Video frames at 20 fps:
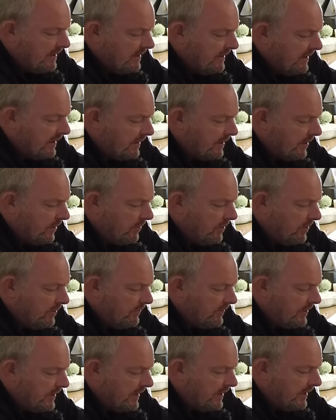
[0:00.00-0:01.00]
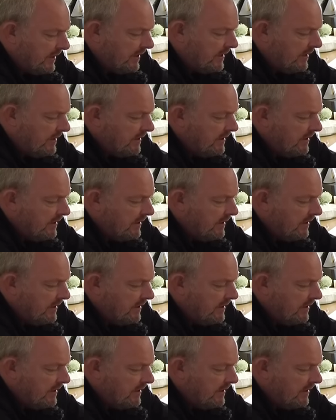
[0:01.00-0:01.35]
that go on the...